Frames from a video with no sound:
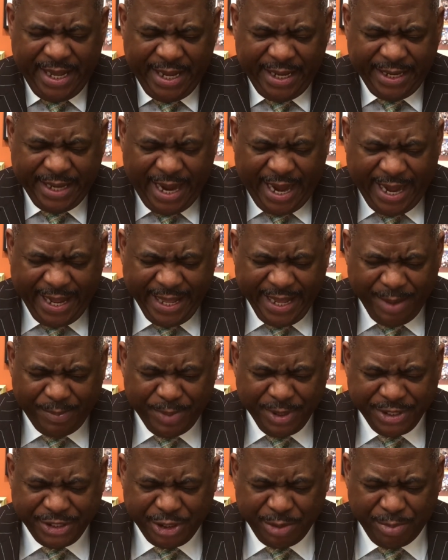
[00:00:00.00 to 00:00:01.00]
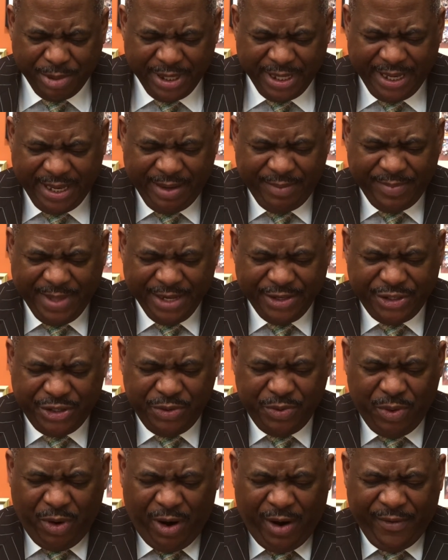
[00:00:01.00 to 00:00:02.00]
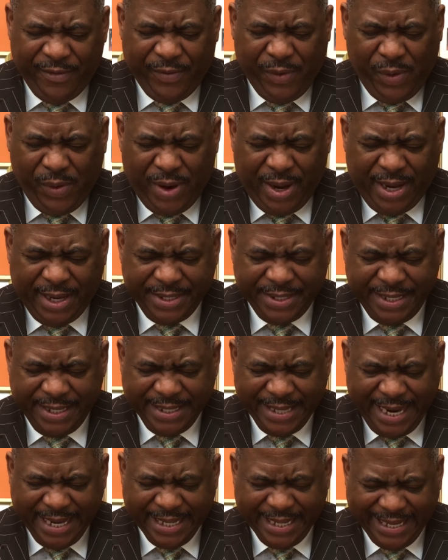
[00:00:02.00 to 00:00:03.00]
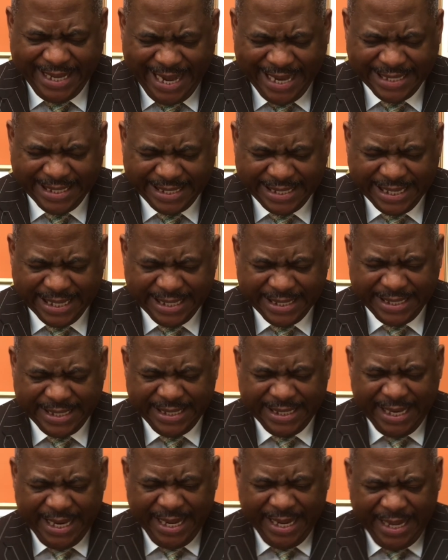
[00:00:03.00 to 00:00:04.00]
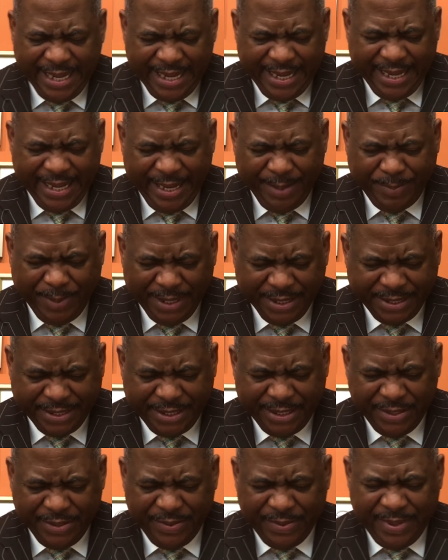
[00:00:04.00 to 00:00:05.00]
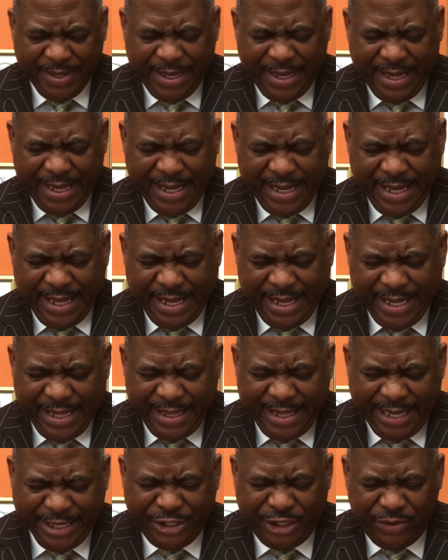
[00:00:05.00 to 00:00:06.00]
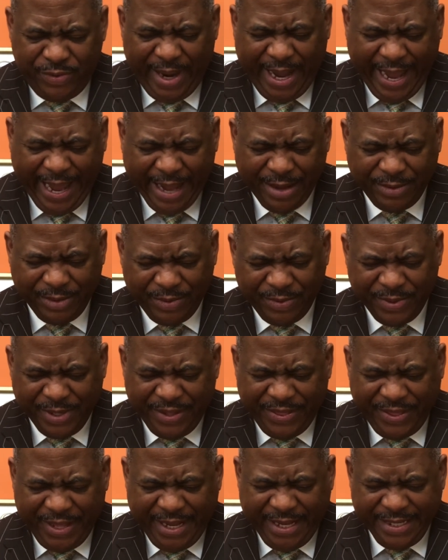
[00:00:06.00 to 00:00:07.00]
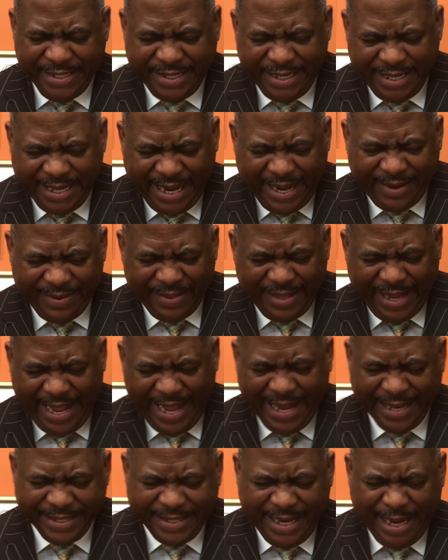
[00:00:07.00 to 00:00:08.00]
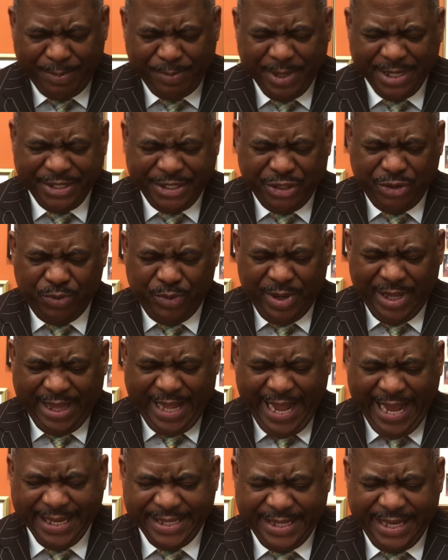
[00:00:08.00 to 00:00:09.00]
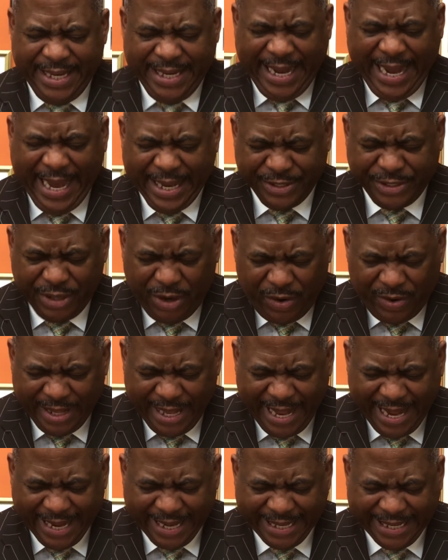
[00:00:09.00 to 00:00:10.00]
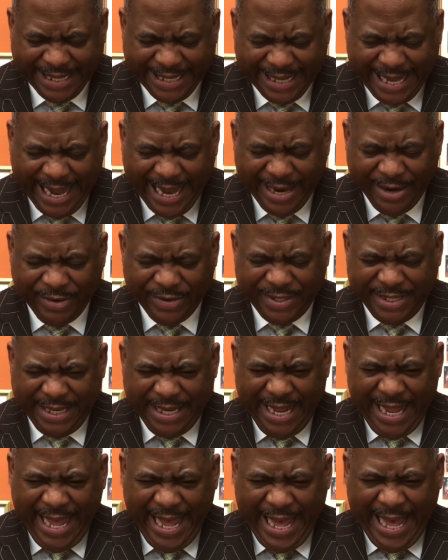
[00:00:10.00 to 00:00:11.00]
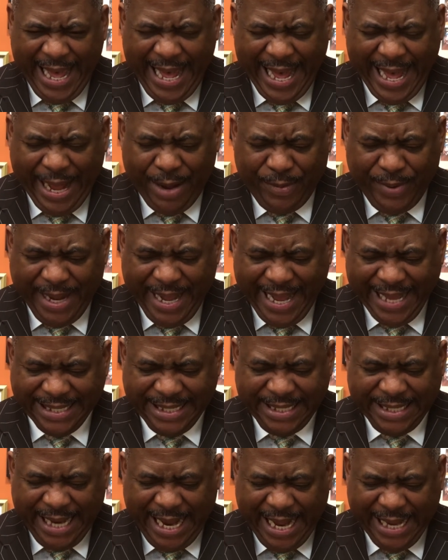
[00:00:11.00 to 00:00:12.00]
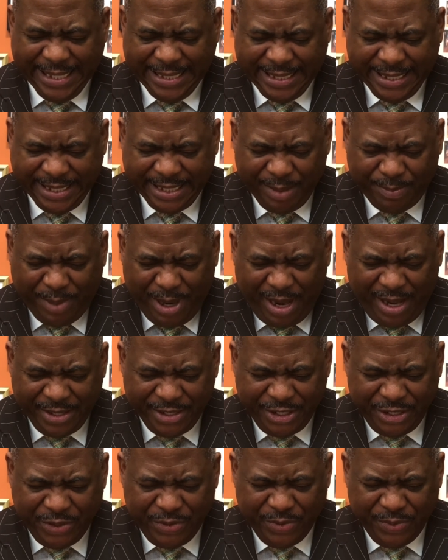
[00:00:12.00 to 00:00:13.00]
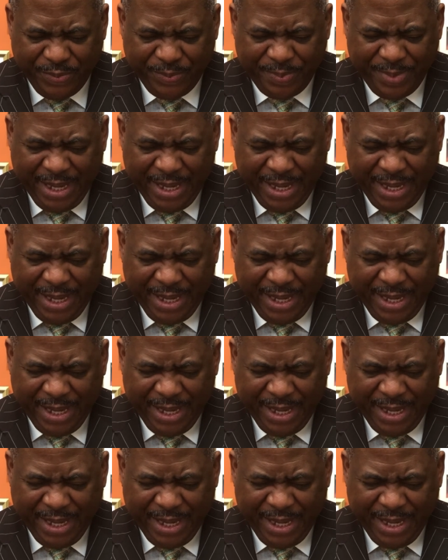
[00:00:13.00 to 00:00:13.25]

God, help us to believe that you are for us and not against us. Help us to let you handle the things in our lives. Help us to relax and cast all our cares and our anxieties upon you.